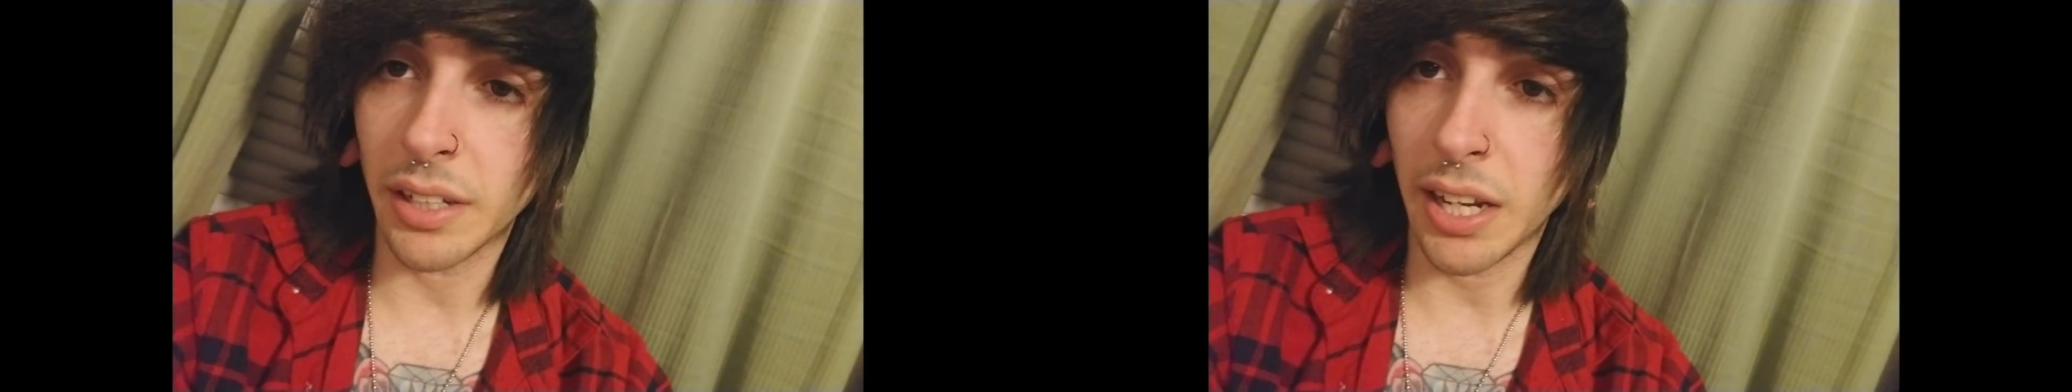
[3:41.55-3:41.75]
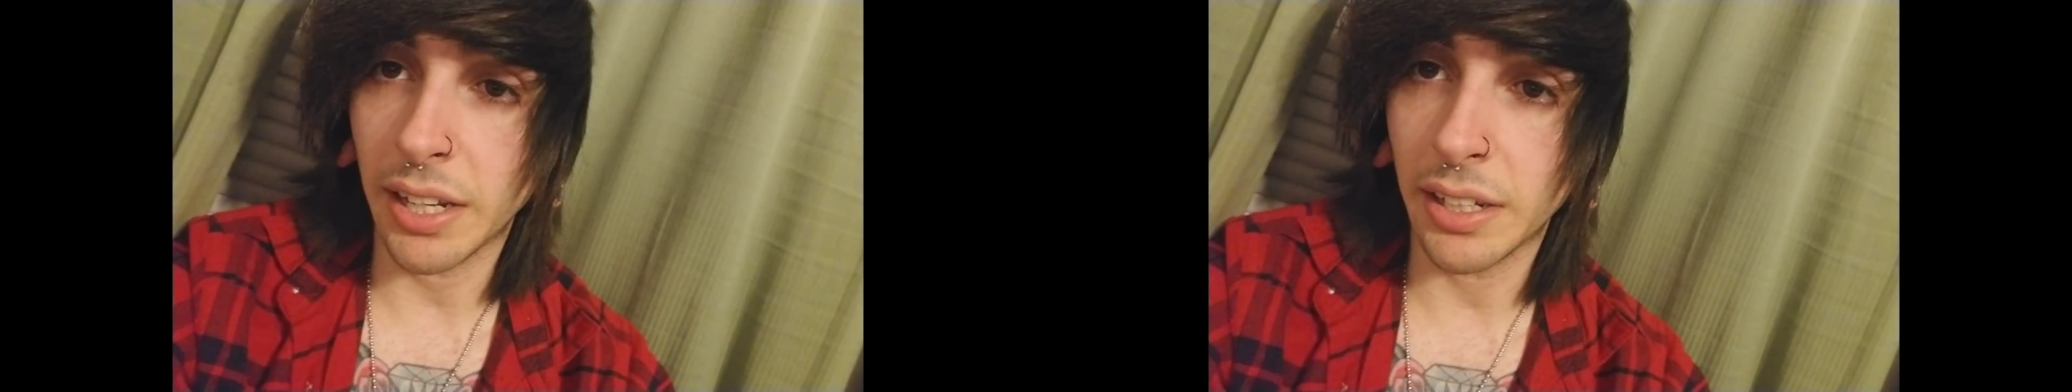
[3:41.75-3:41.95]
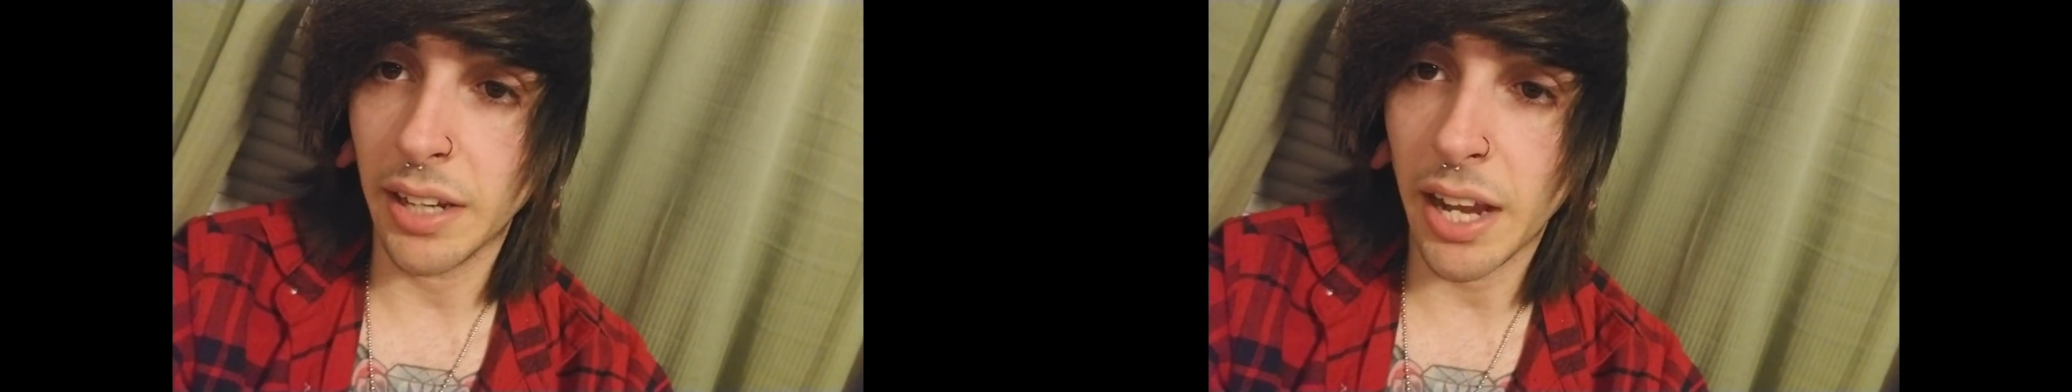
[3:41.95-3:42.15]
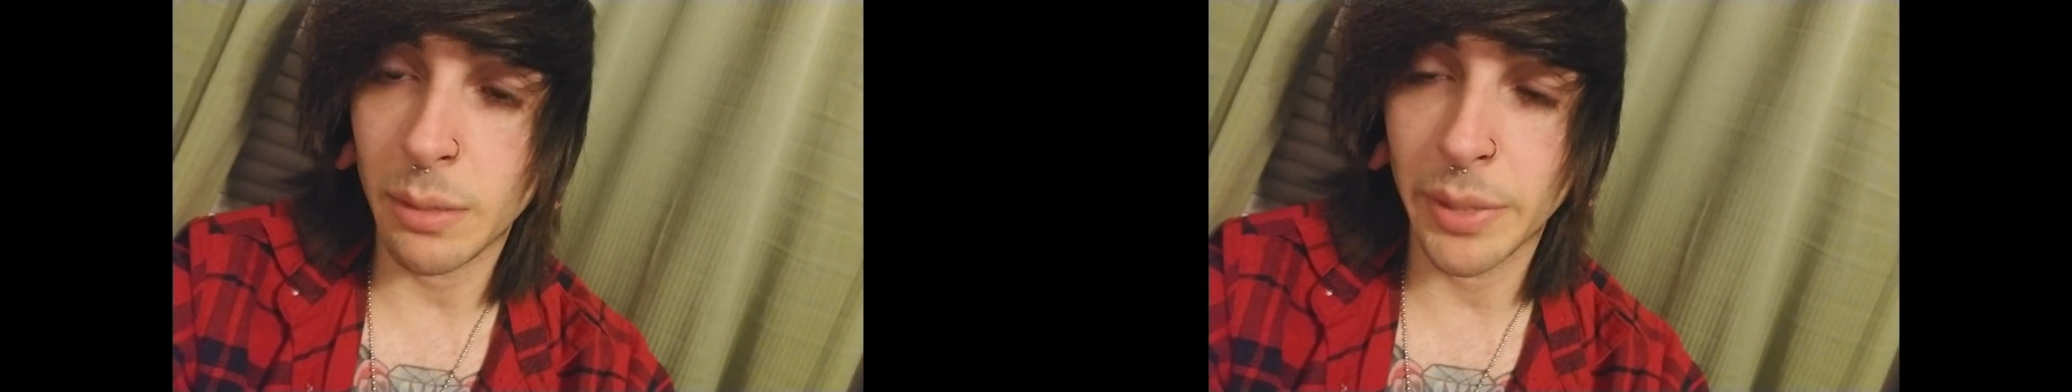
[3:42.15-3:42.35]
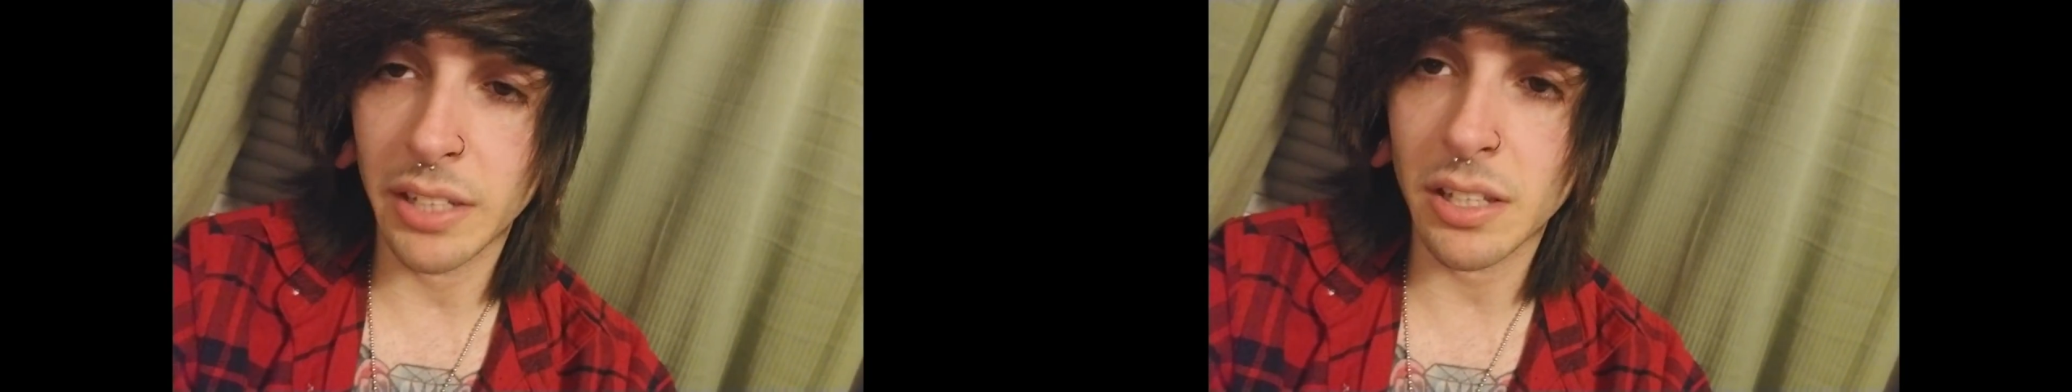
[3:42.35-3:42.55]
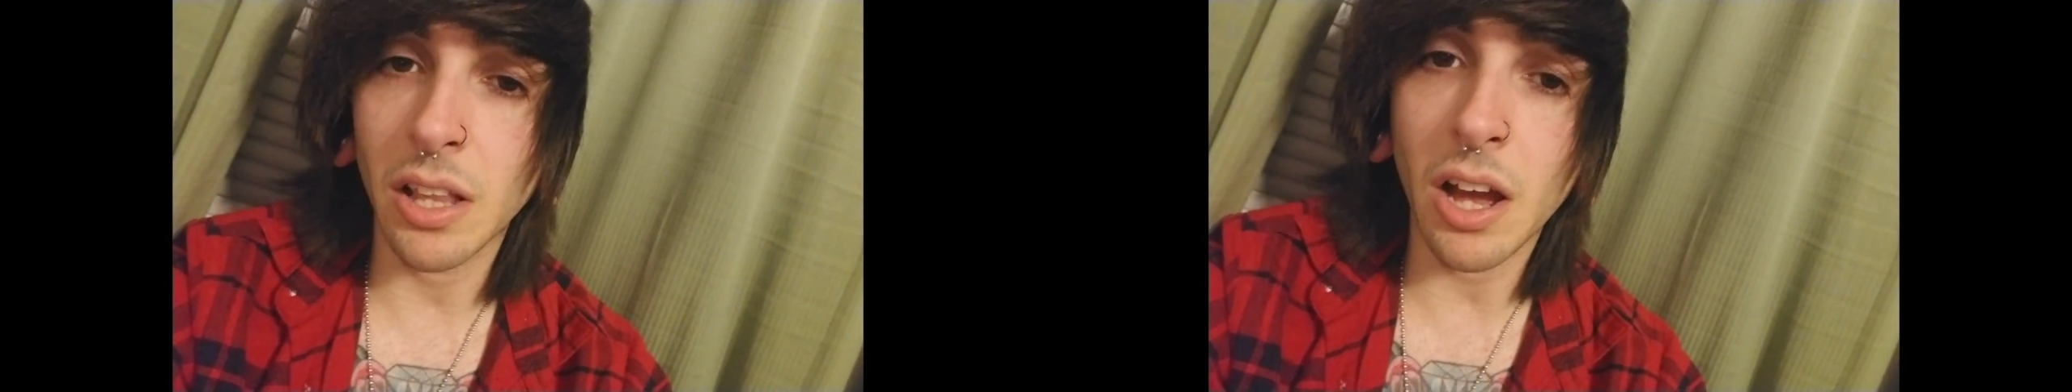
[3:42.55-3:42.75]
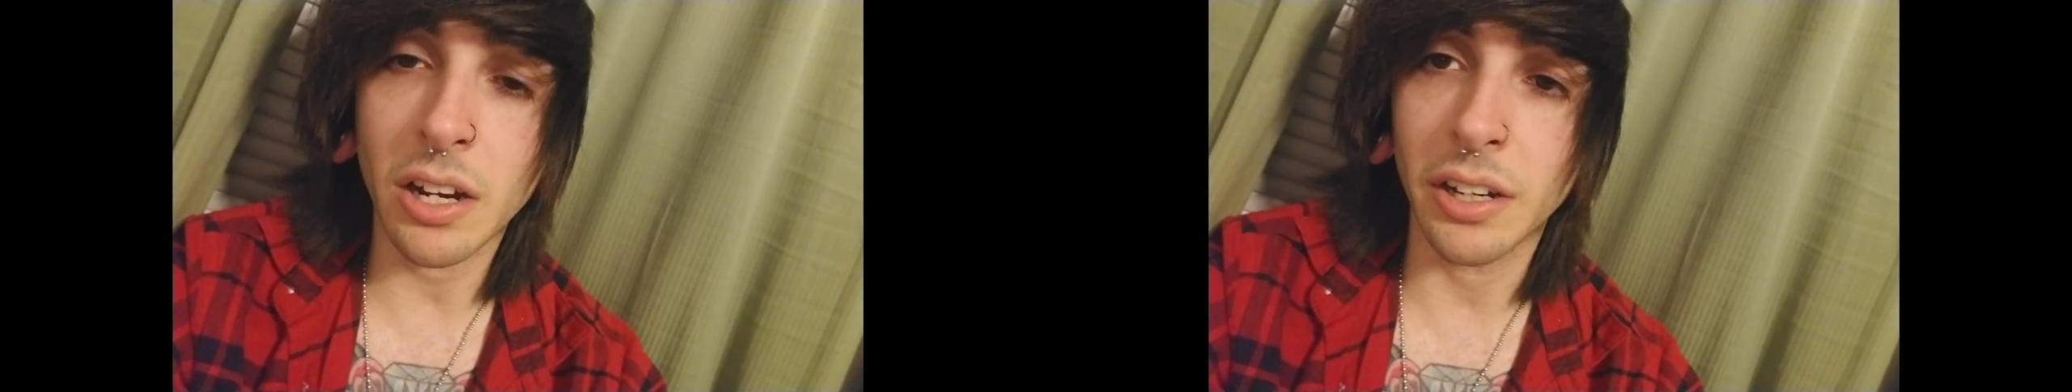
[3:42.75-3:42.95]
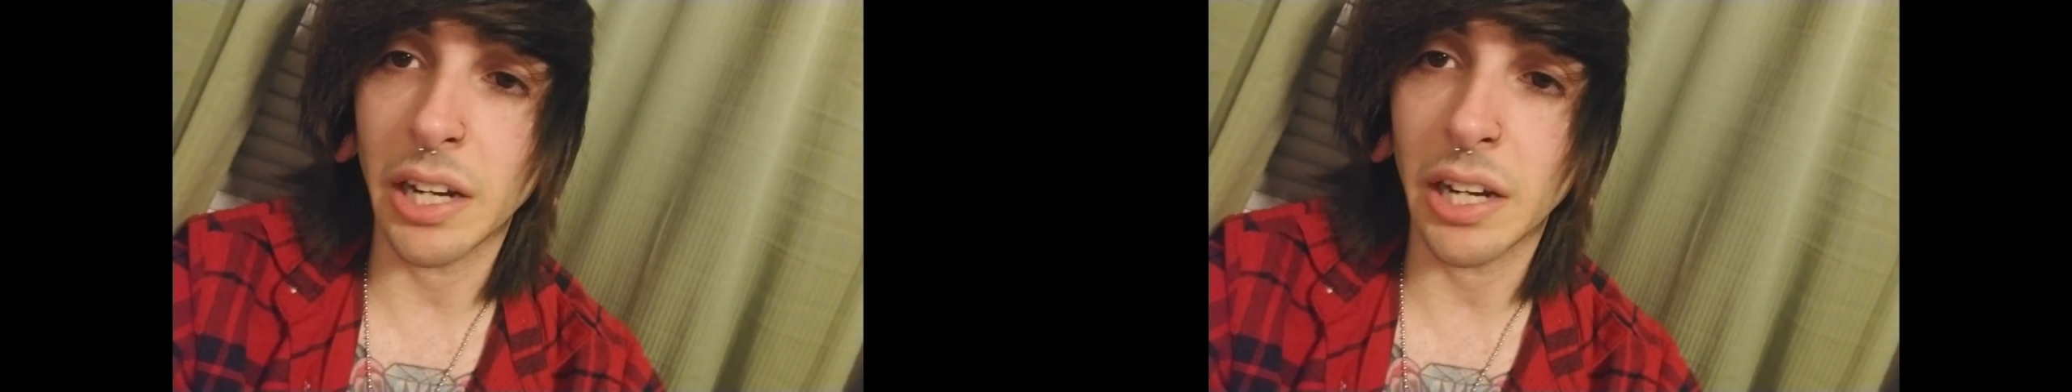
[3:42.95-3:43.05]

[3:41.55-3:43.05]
I had him against the locker,